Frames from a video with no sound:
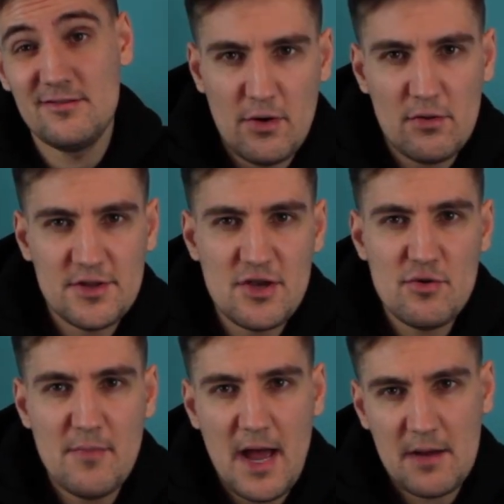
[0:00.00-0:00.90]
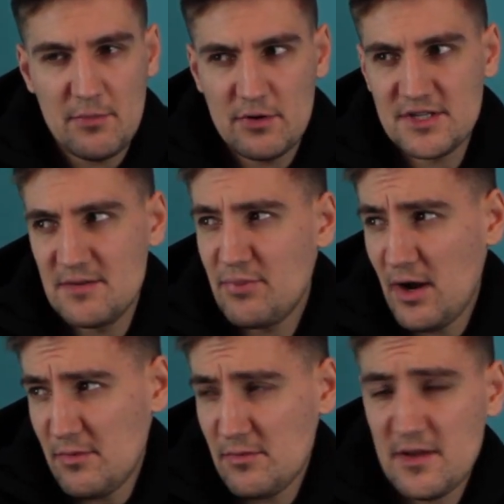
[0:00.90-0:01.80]
For all the new MacBooks and
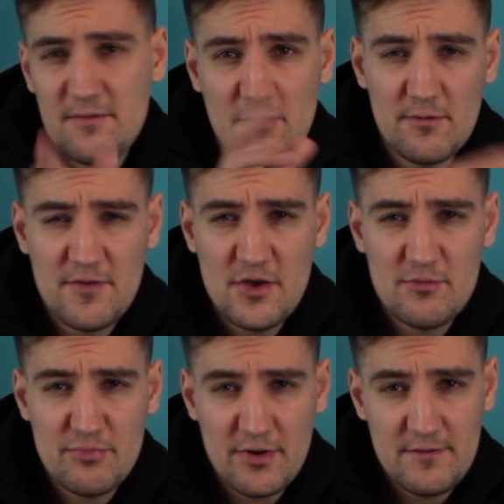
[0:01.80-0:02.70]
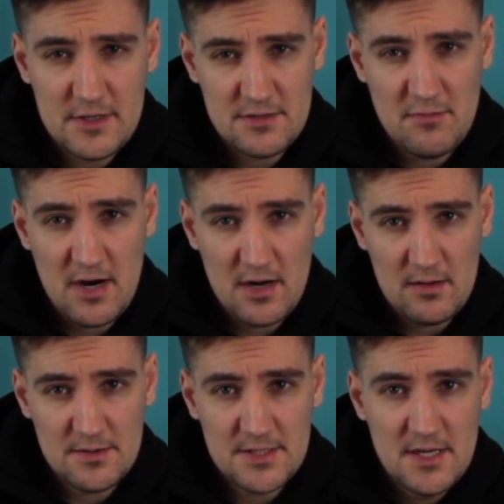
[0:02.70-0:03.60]
probably for a few previous
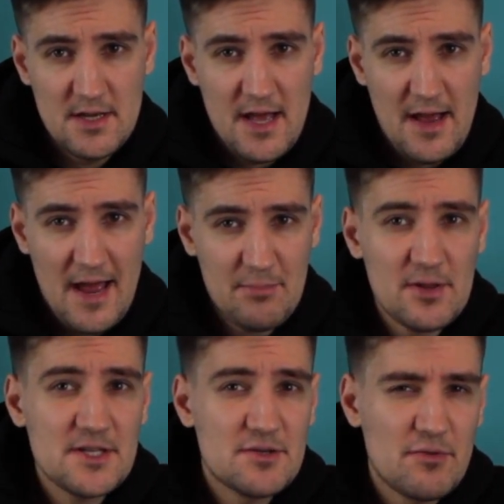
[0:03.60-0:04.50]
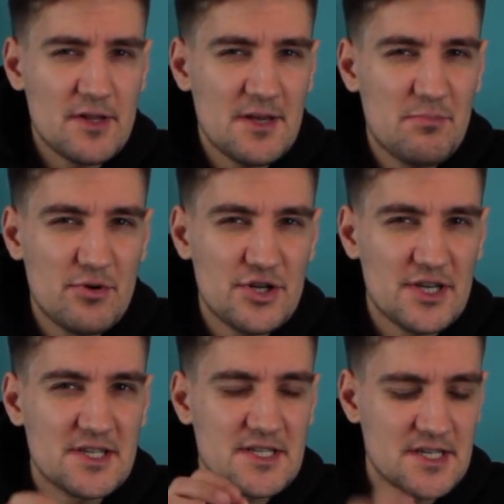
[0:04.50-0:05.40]
models, Apple is really
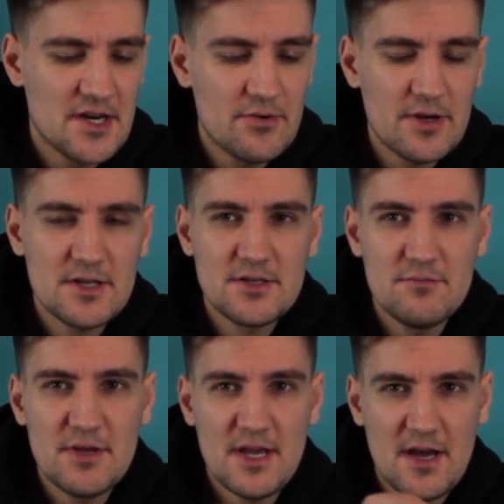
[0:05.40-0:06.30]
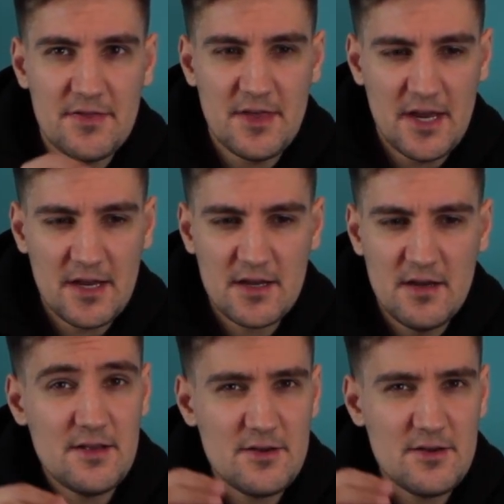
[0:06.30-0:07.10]
pushing Siri to be a thing.